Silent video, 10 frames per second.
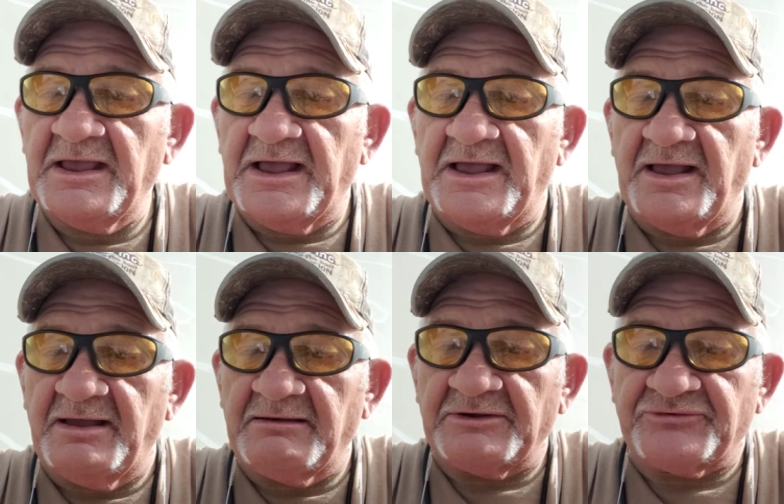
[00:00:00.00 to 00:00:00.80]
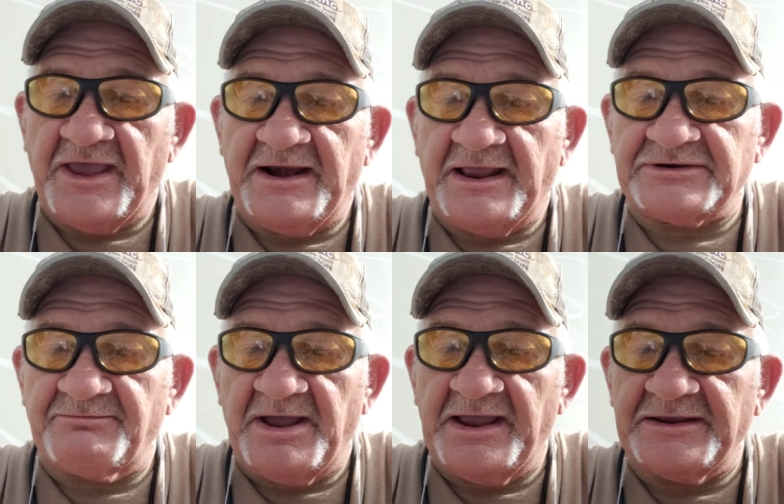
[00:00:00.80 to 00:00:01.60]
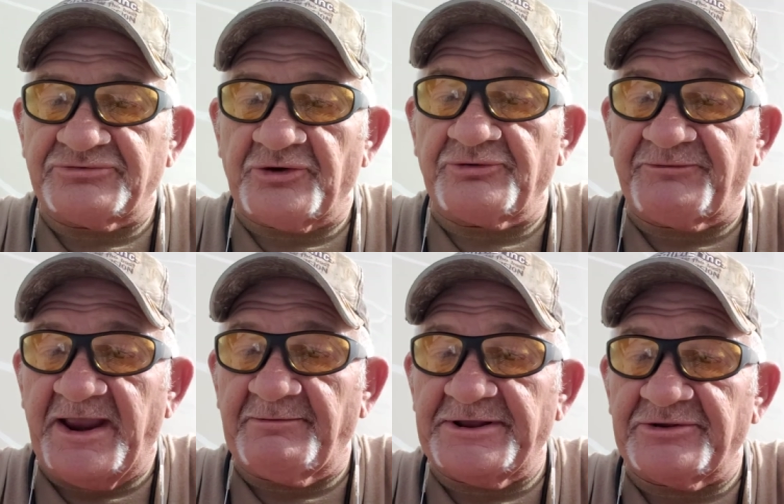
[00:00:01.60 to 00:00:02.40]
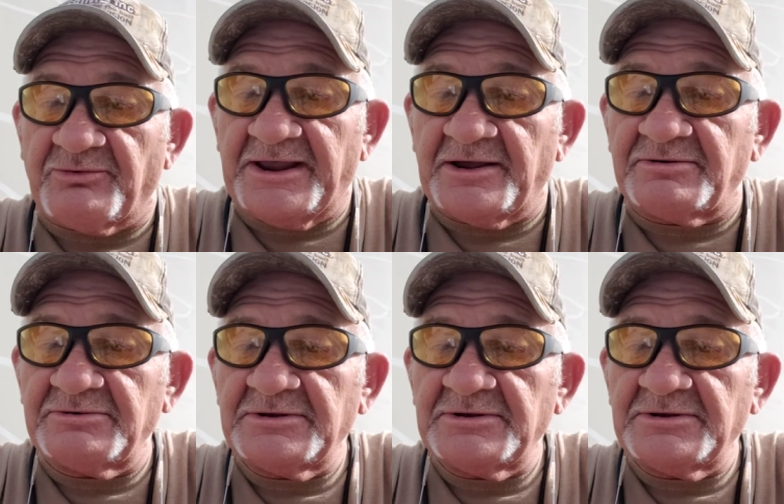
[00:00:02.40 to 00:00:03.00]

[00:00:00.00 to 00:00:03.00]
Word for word: Uh, shout out to my church family as well.